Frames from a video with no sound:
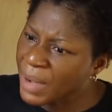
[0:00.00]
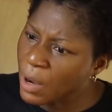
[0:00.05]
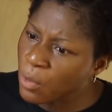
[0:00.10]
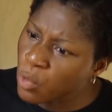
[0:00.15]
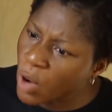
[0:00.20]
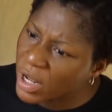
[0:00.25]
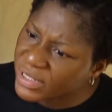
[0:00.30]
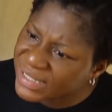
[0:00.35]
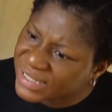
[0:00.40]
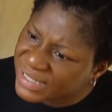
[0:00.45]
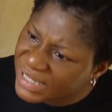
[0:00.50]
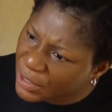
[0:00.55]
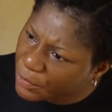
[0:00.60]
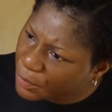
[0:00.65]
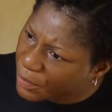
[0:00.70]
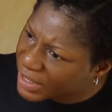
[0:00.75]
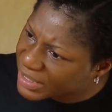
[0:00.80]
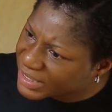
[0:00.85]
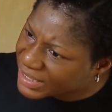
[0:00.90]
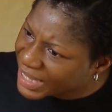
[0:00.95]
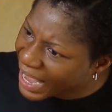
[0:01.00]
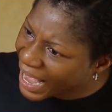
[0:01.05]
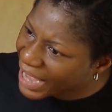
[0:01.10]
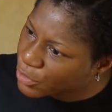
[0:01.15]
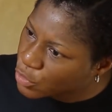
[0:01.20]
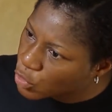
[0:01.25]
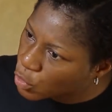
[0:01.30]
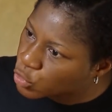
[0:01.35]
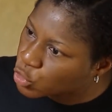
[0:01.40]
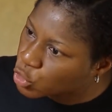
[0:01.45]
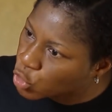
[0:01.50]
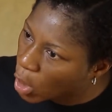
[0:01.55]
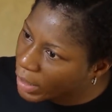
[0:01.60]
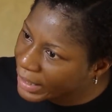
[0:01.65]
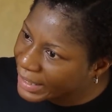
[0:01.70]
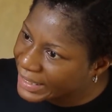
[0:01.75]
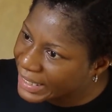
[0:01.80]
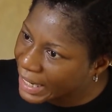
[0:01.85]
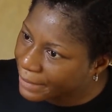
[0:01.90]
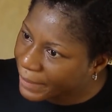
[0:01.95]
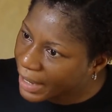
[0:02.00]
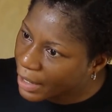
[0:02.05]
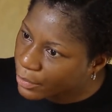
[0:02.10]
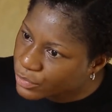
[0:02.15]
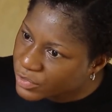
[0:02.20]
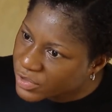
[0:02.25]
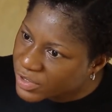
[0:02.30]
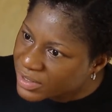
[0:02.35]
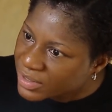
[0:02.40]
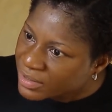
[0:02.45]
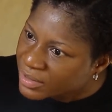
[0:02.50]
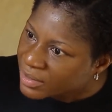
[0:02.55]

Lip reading: Mama, what secret are you talking about?